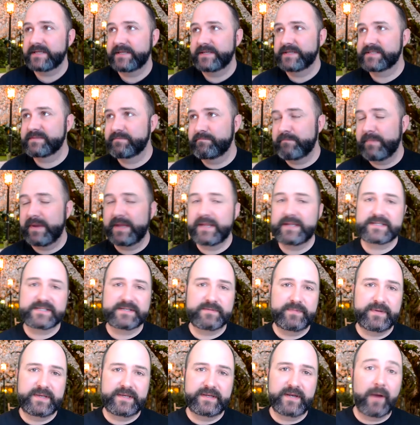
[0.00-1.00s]
is meant
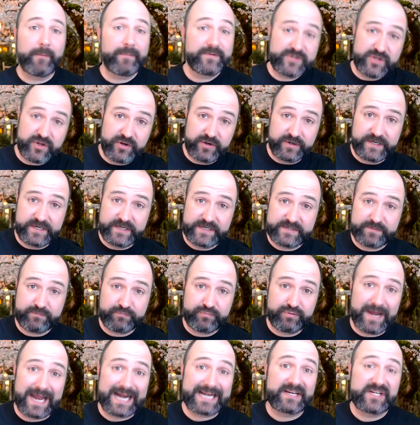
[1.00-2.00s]
to be an opportunity to
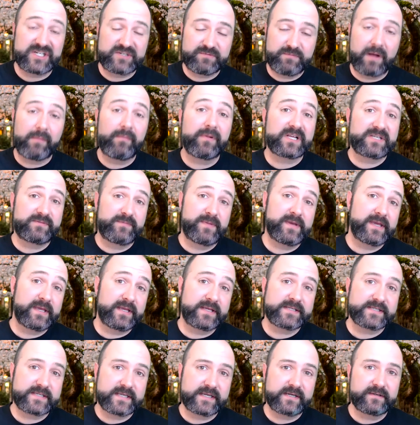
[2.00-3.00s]
practice public
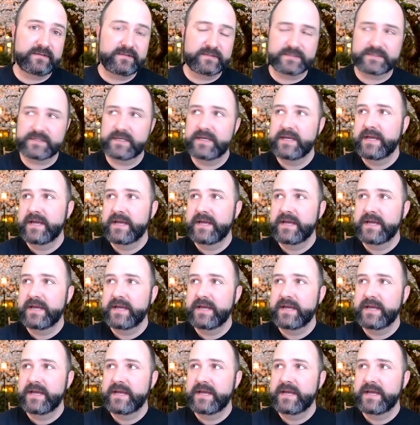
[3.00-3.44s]
speaking skills